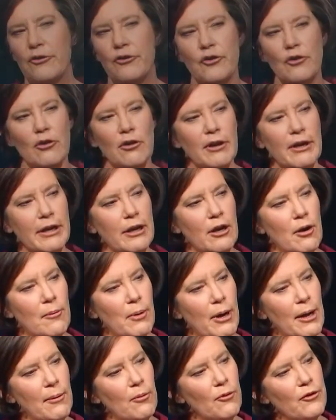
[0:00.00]
us to look in
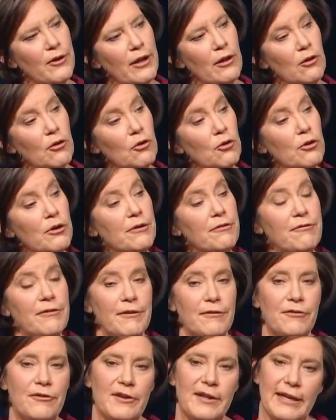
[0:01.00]
our Bibles at Luke
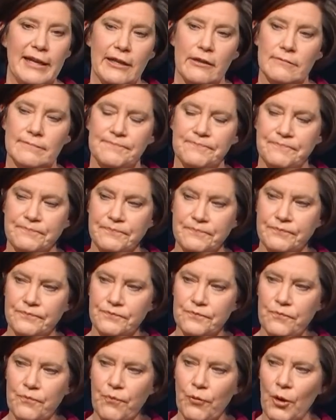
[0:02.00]

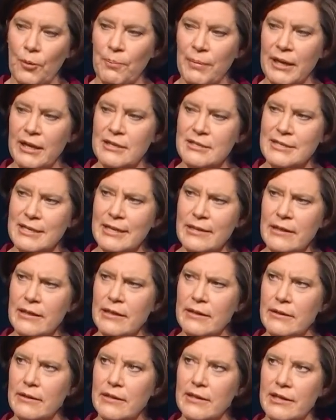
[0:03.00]
fifteen, because
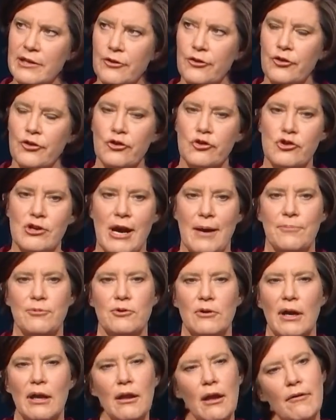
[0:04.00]
in this
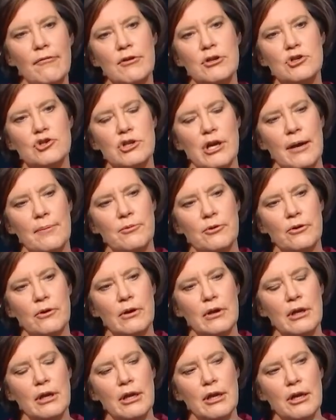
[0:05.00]
chapter, I love this
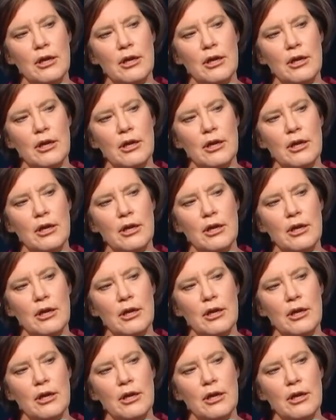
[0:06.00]
chapter,